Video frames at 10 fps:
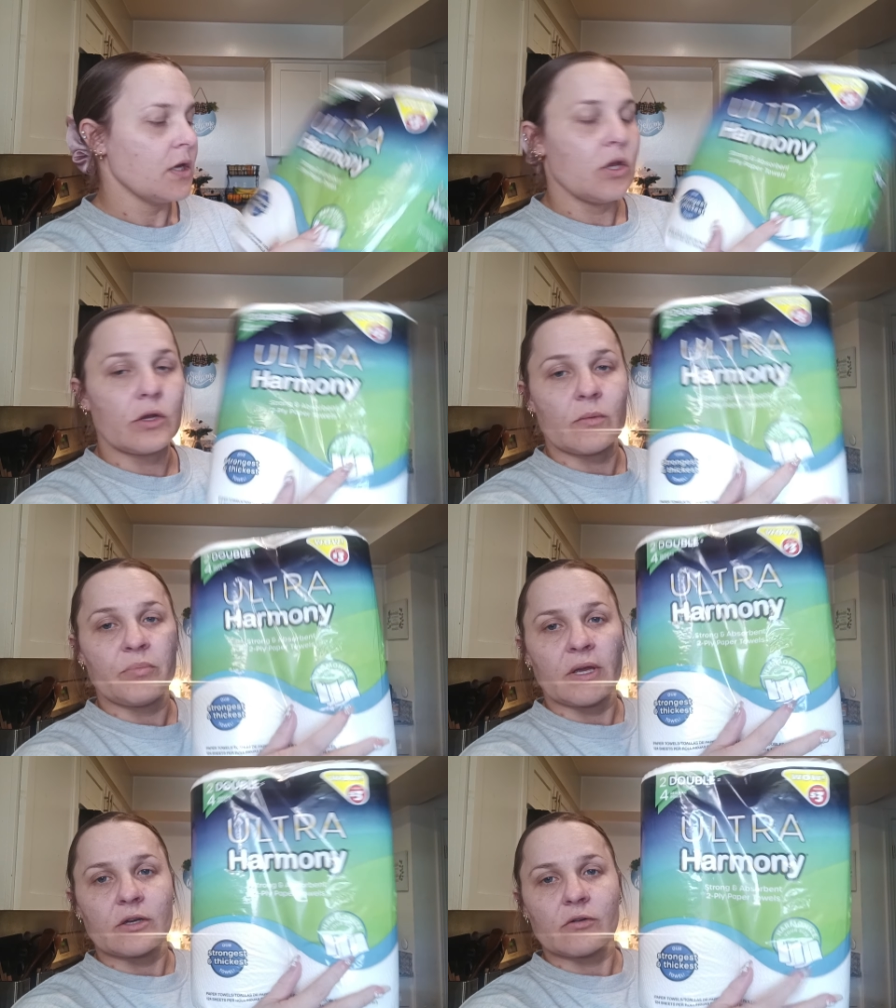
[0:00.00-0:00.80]
You can
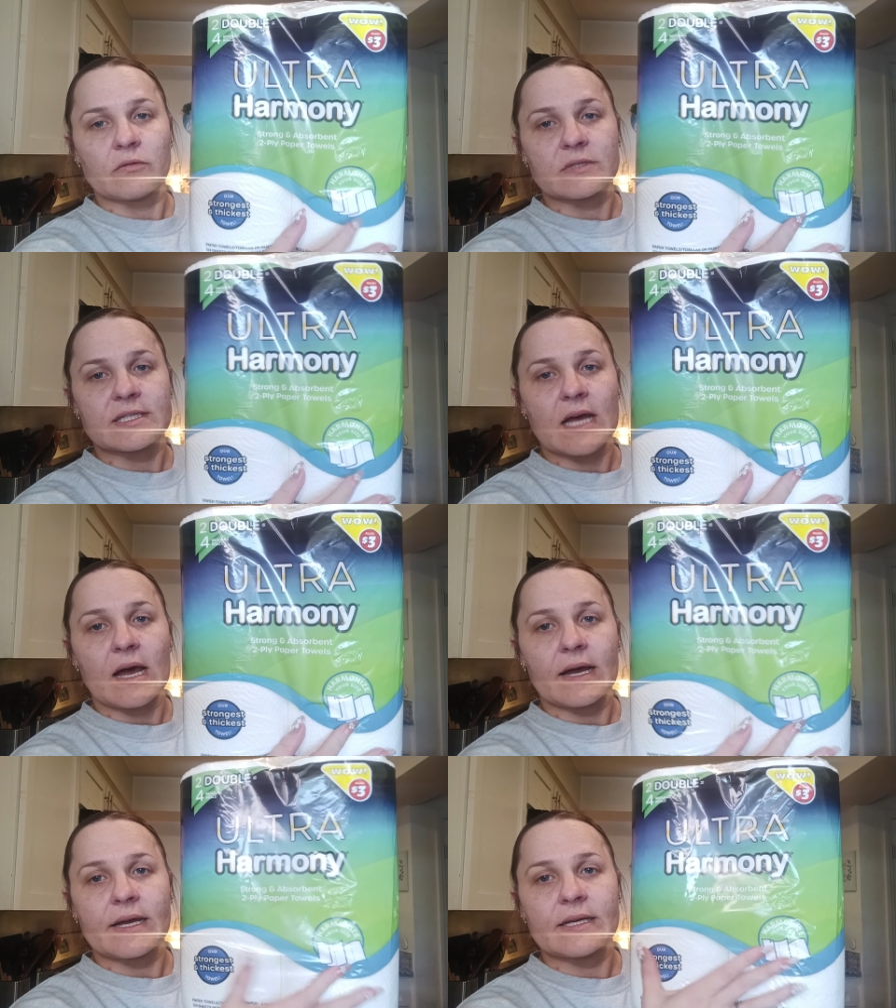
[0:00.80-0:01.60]
pick your own
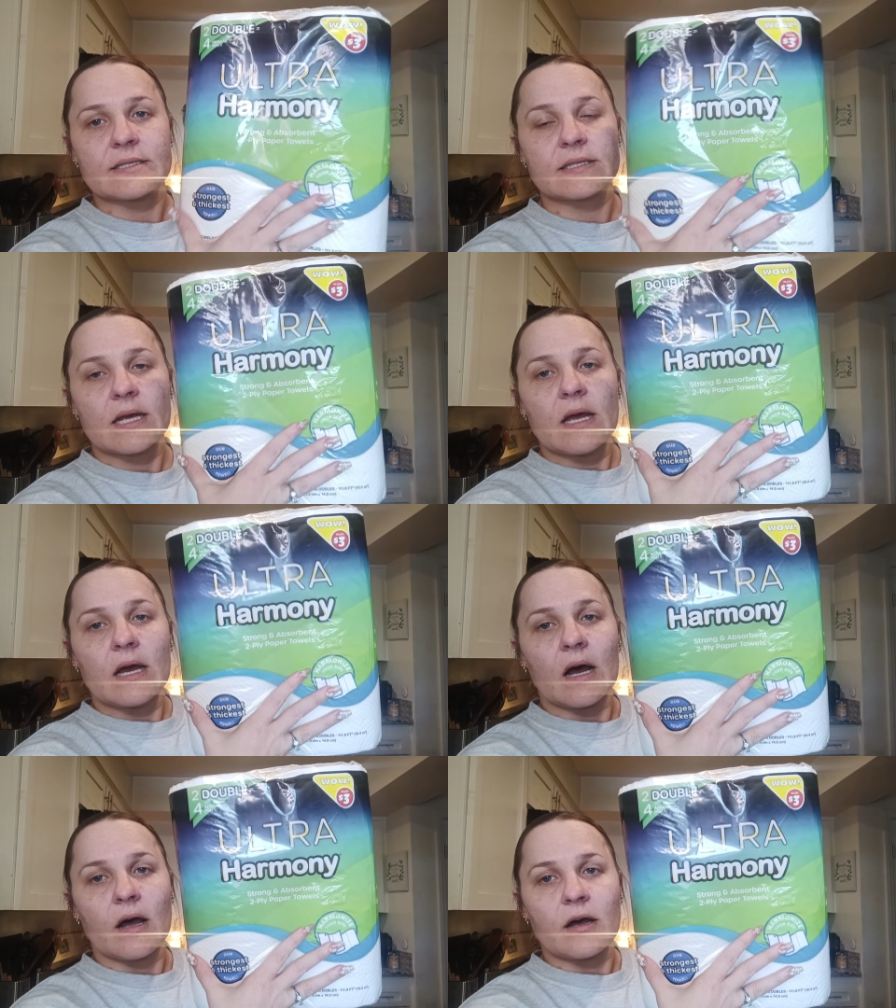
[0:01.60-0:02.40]
size.
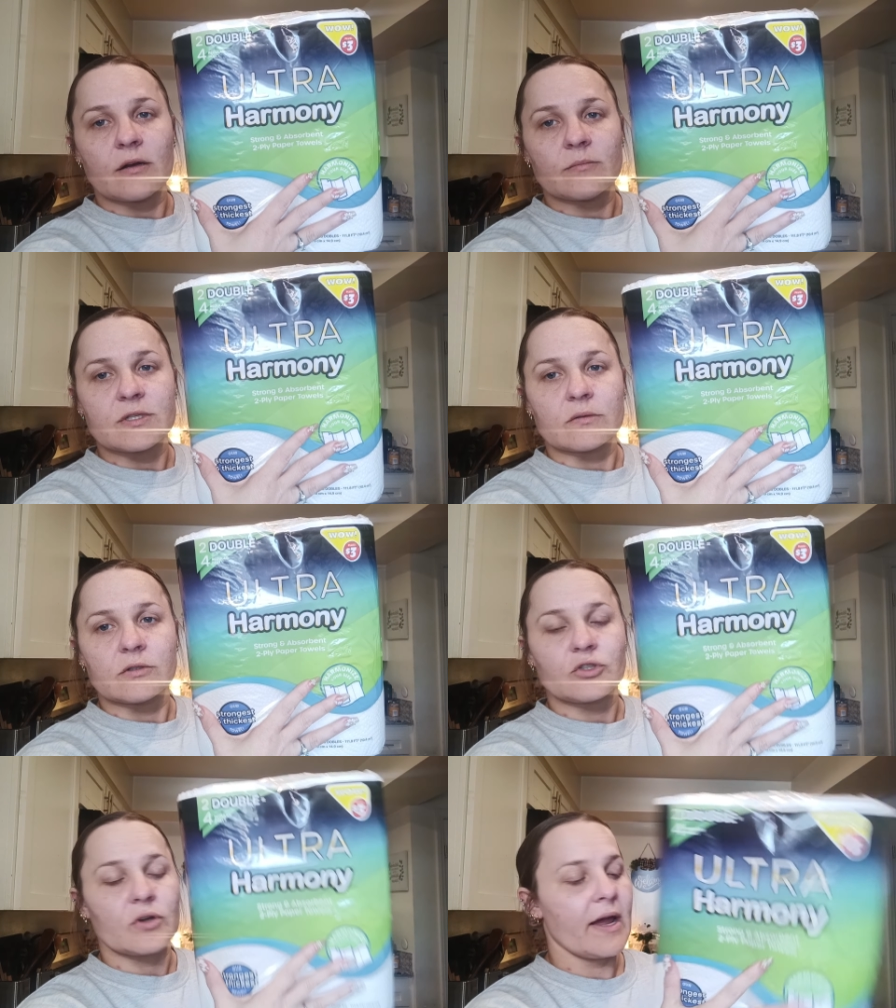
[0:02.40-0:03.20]
Um, so
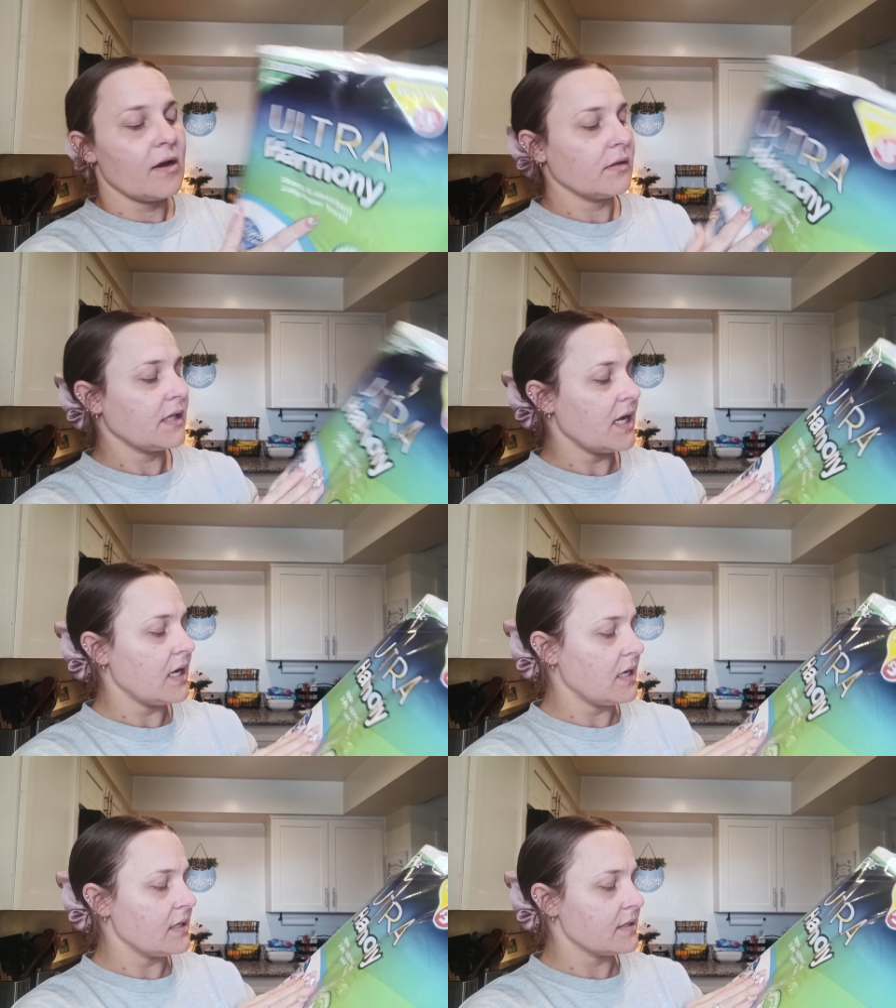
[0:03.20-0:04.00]
we'll try out
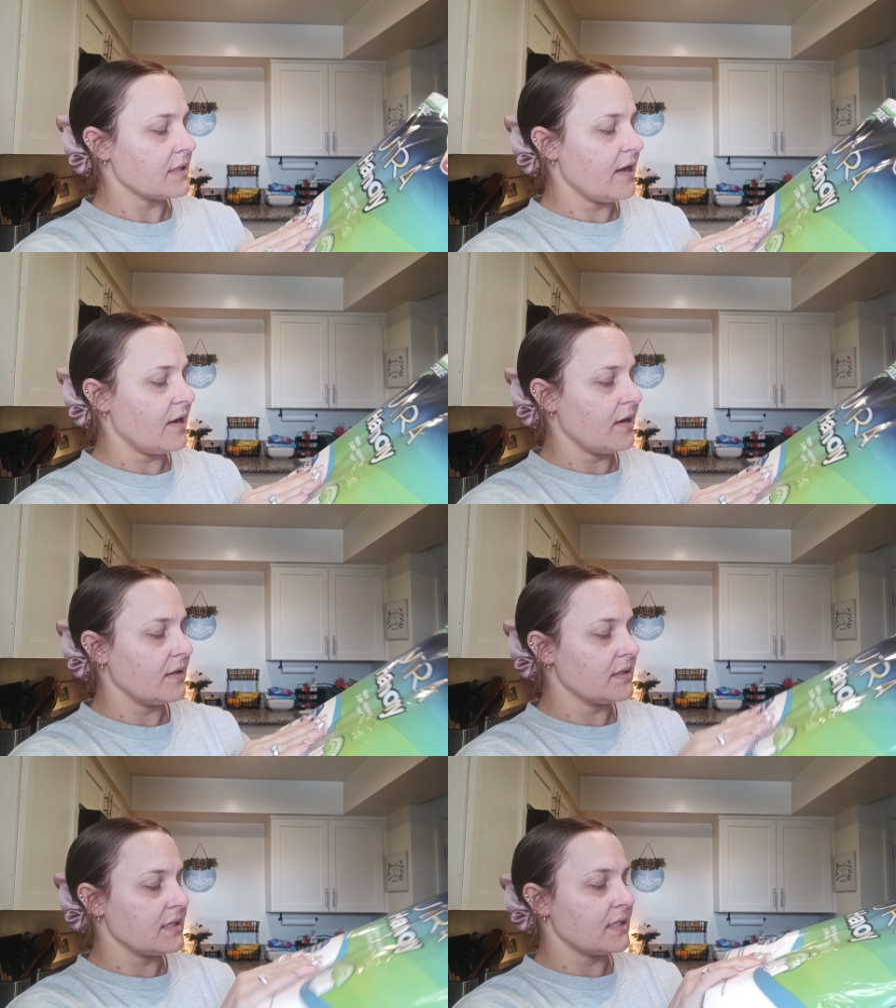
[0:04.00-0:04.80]
these
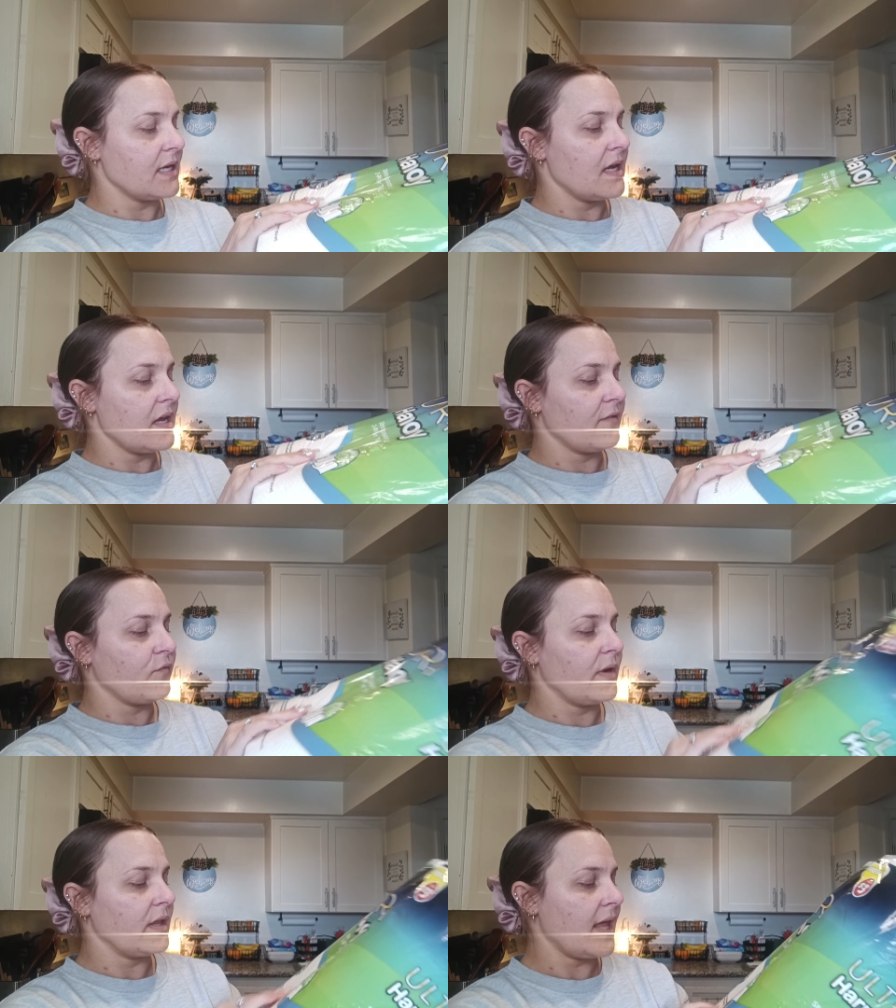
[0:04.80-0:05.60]
and see
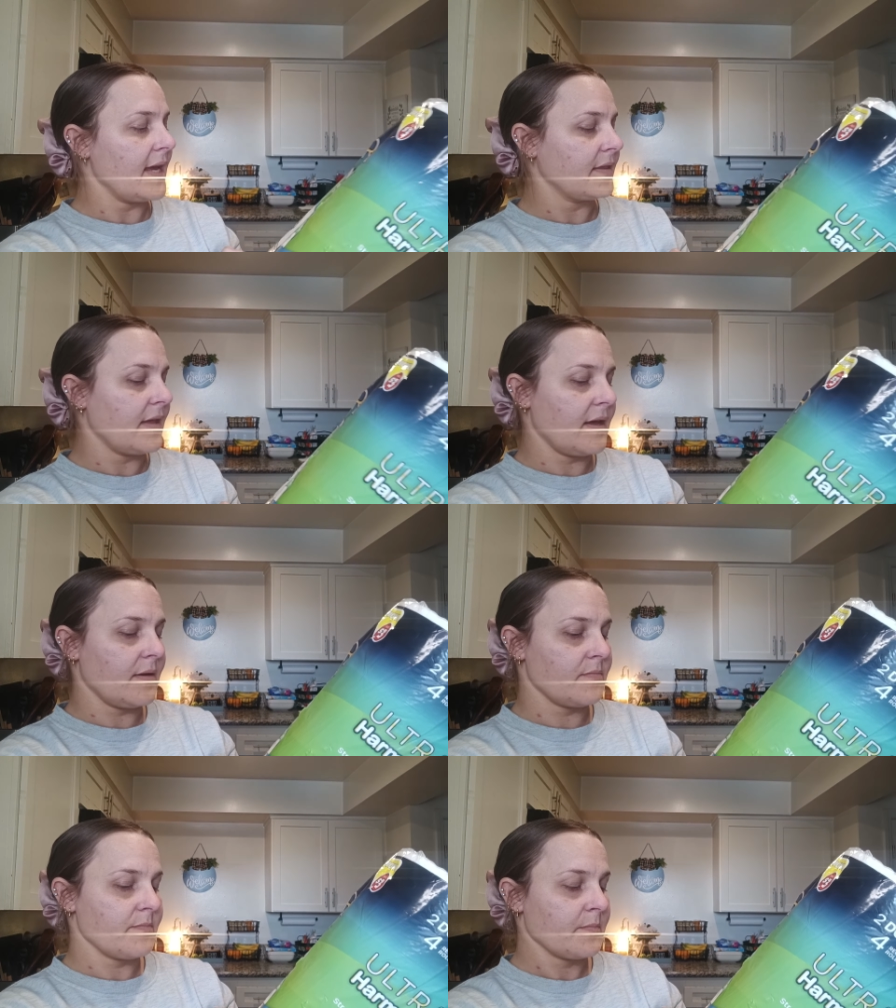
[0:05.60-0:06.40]
if we like
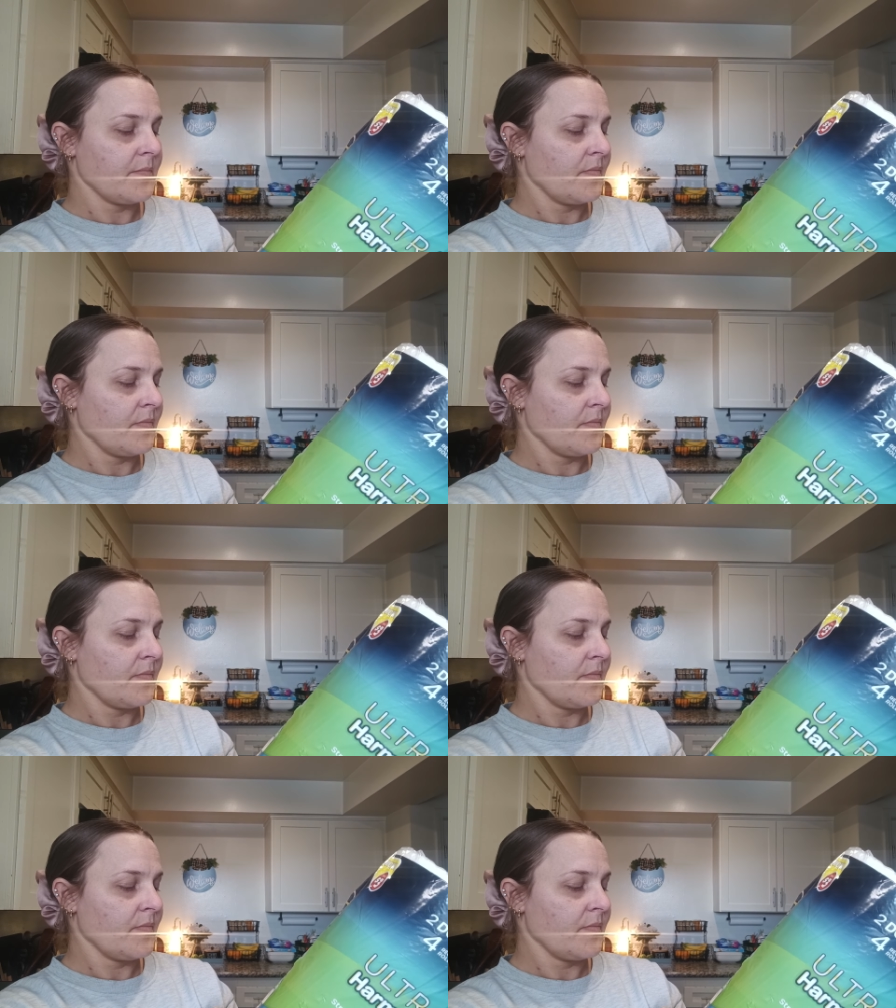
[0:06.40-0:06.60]
them.